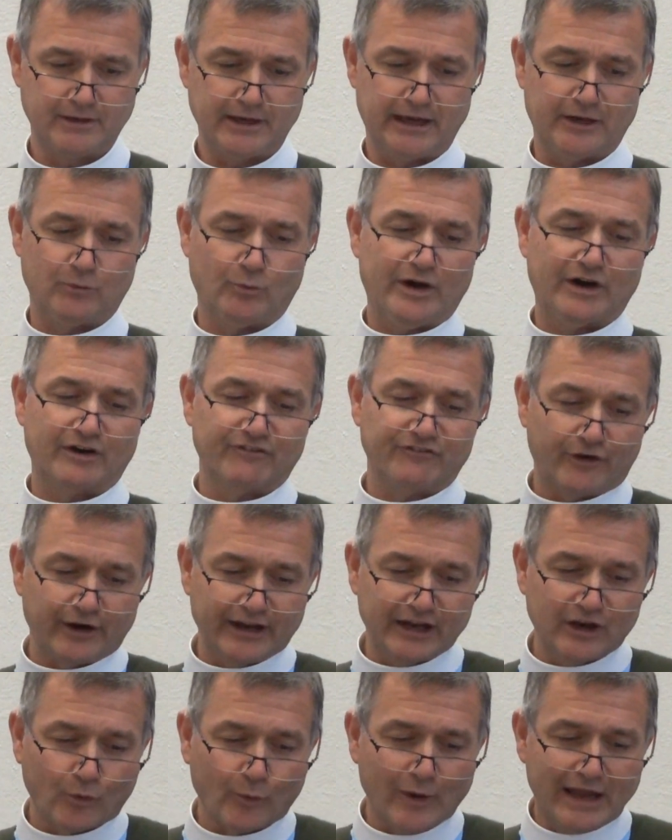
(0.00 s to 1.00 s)
And we are
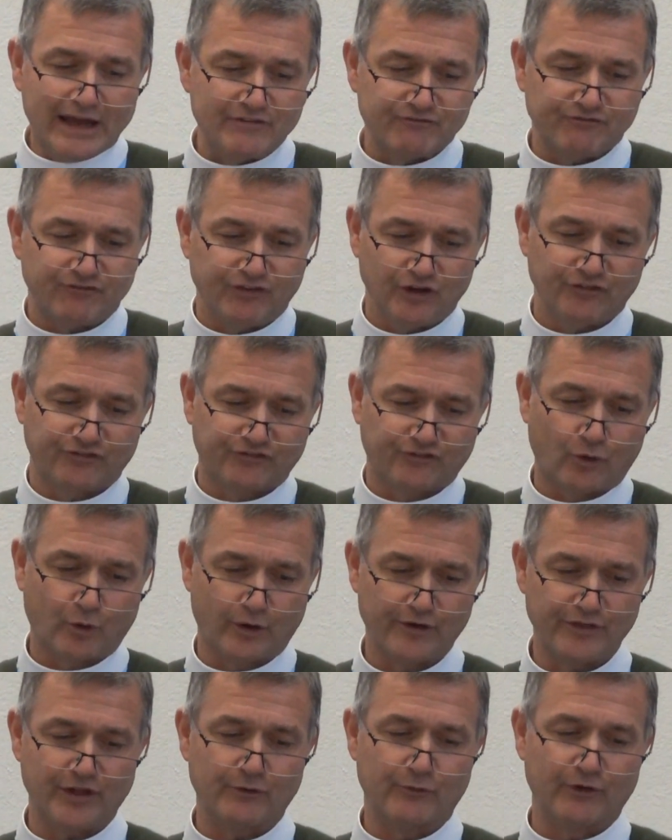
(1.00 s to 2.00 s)
very grateful
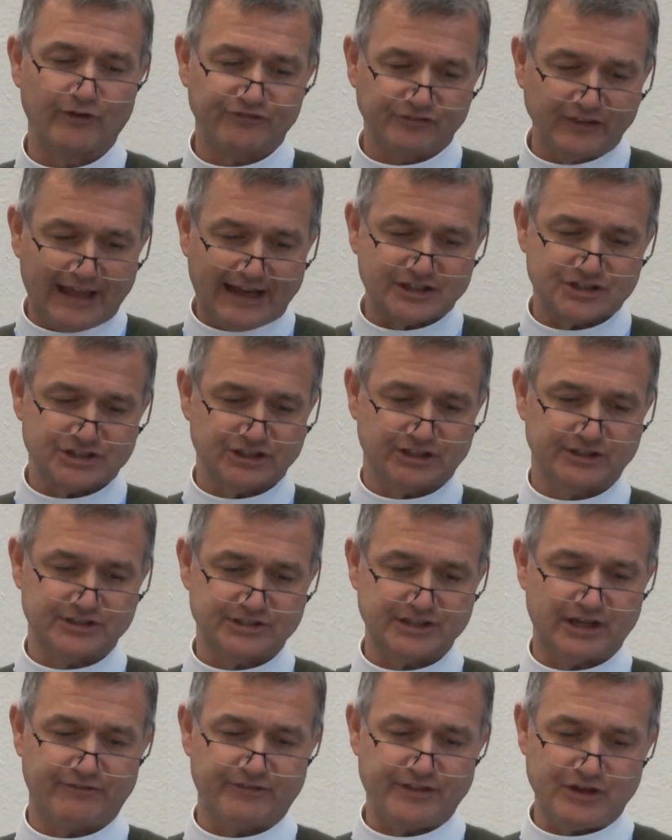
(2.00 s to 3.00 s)
for the
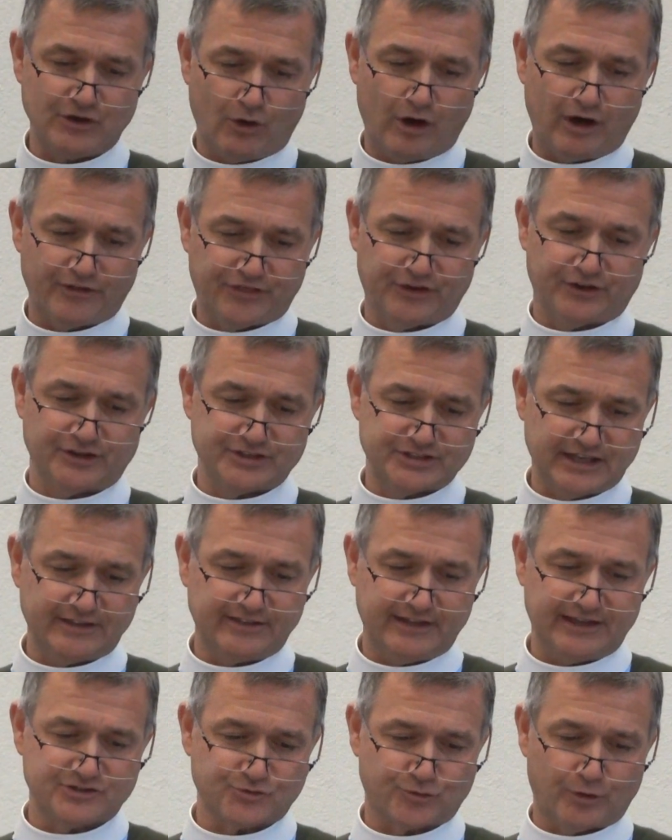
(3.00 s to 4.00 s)
reflections of the authors in
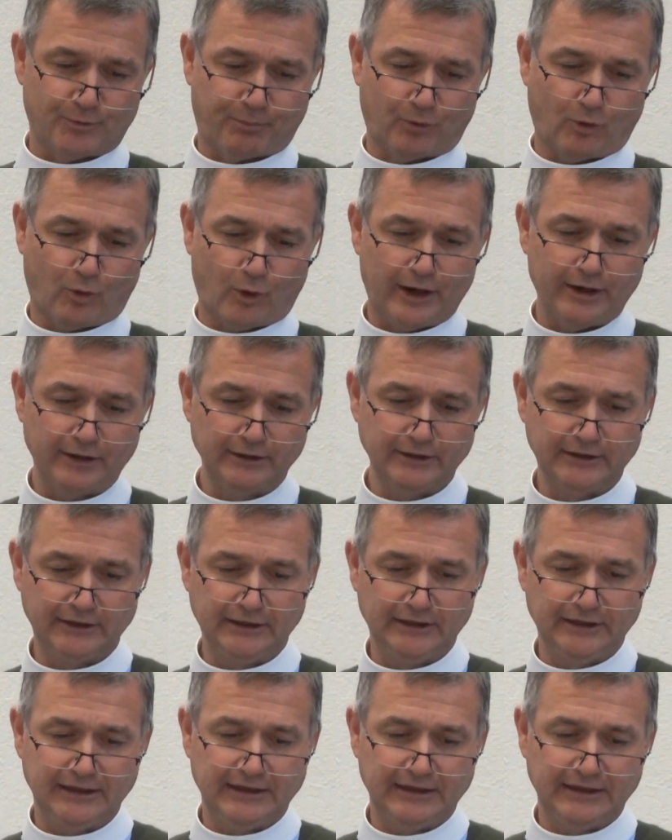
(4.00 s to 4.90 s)
this report,